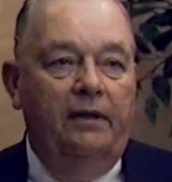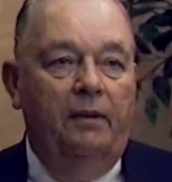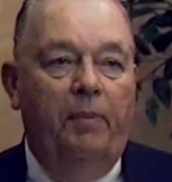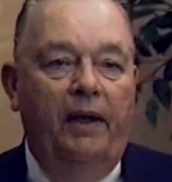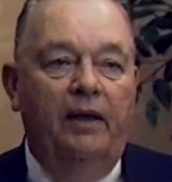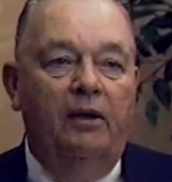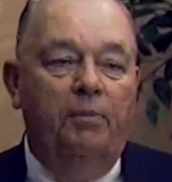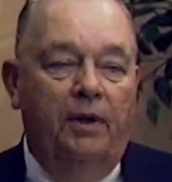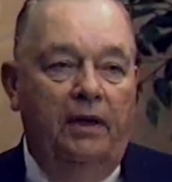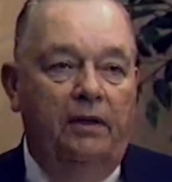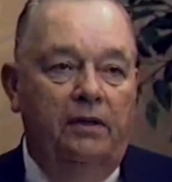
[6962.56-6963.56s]
depending
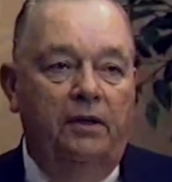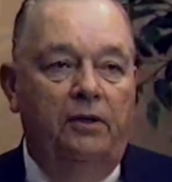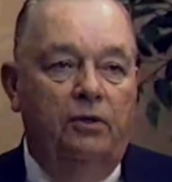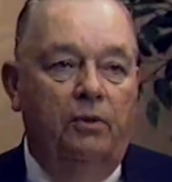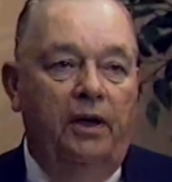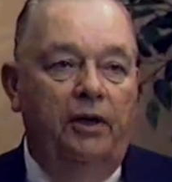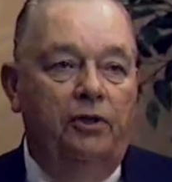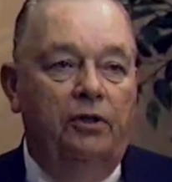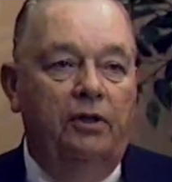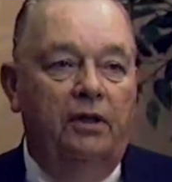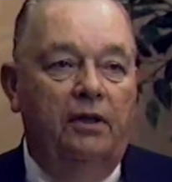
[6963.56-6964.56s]
upon the
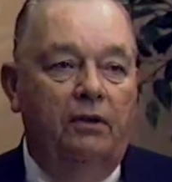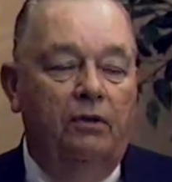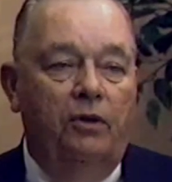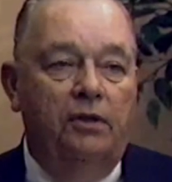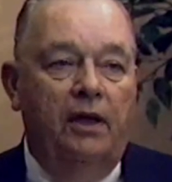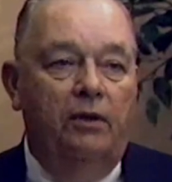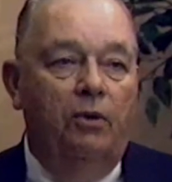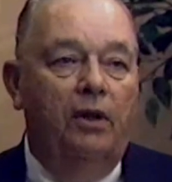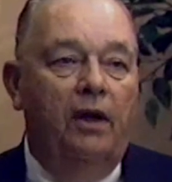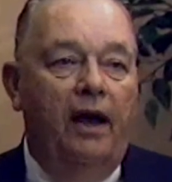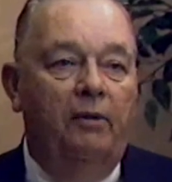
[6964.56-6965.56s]
situation. And of course, that
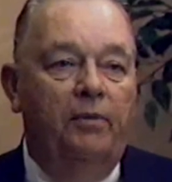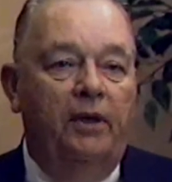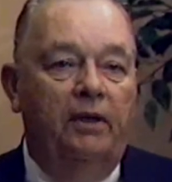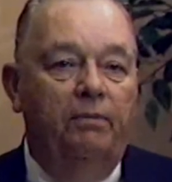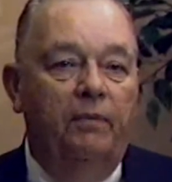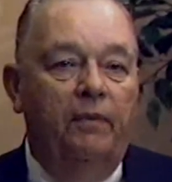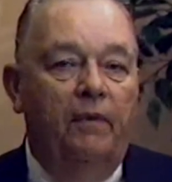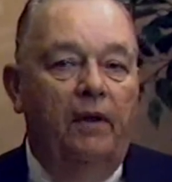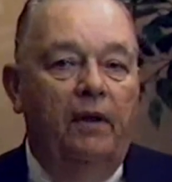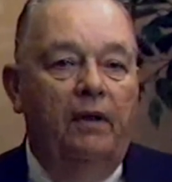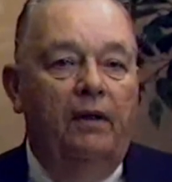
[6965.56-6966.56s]
all had to be
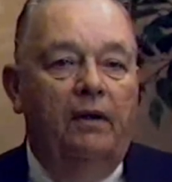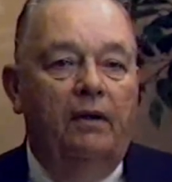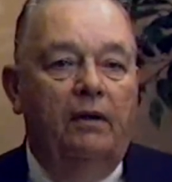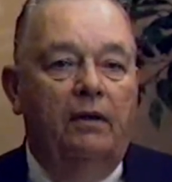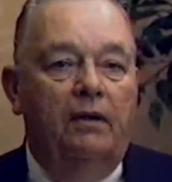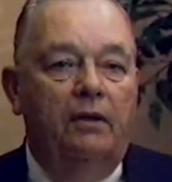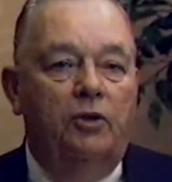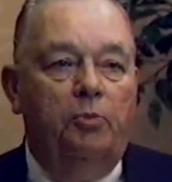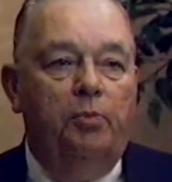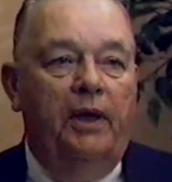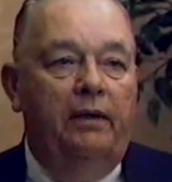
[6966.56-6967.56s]

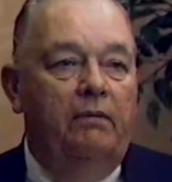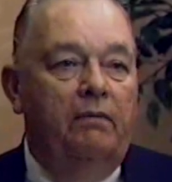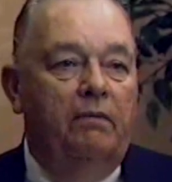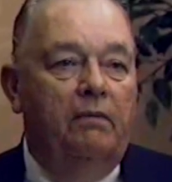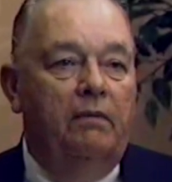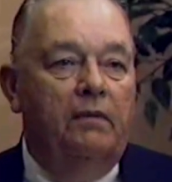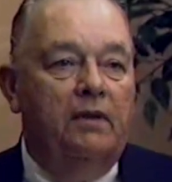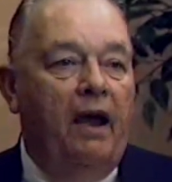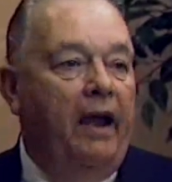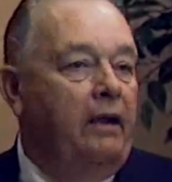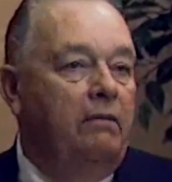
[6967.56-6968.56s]

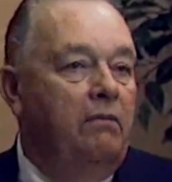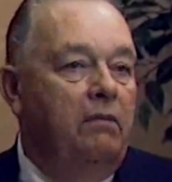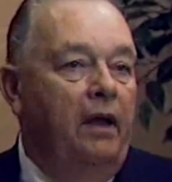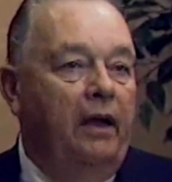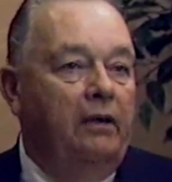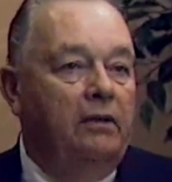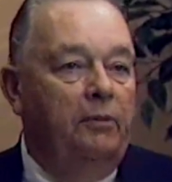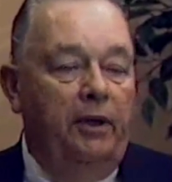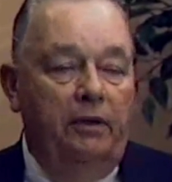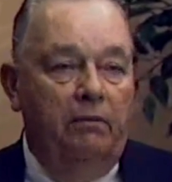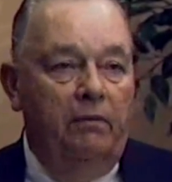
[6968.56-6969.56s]
split-second thing. I
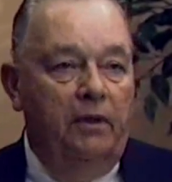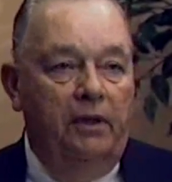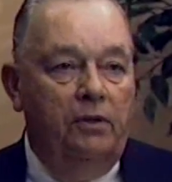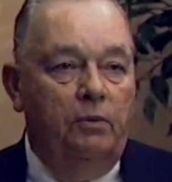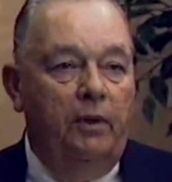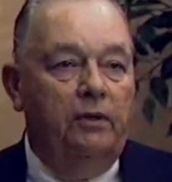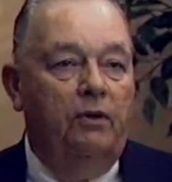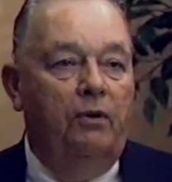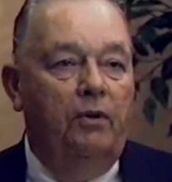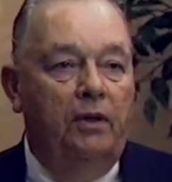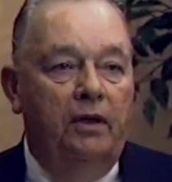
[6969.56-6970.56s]
mean, this is what's
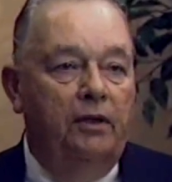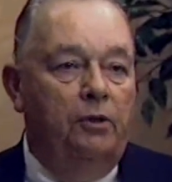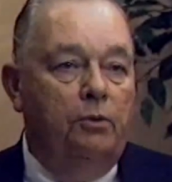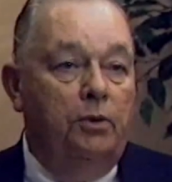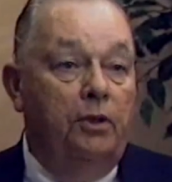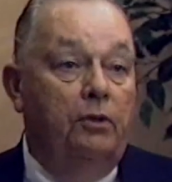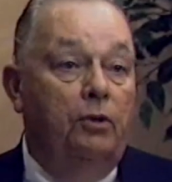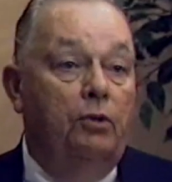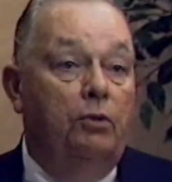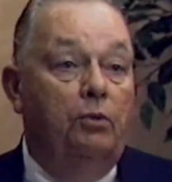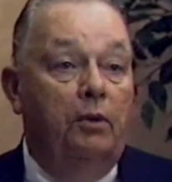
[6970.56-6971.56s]
going on, this is what you
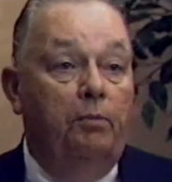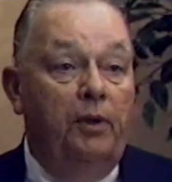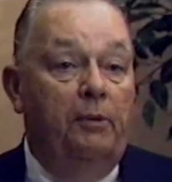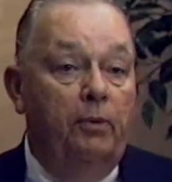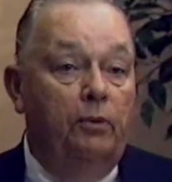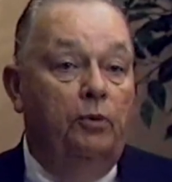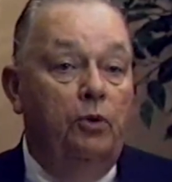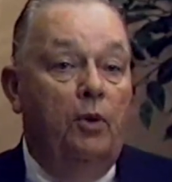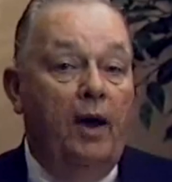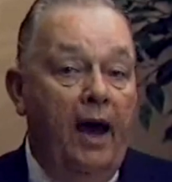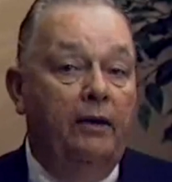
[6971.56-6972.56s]
do. People
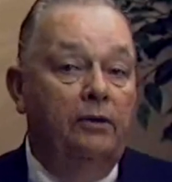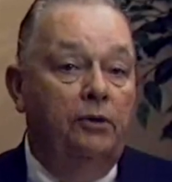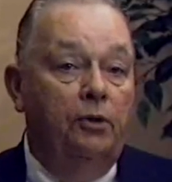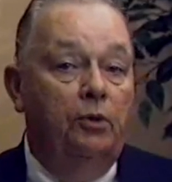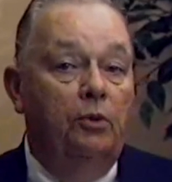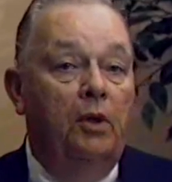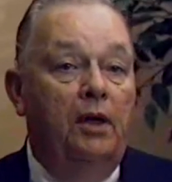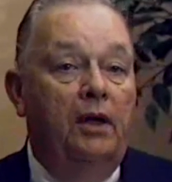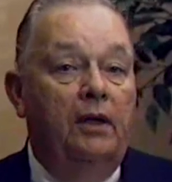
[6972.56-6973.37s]
knew how to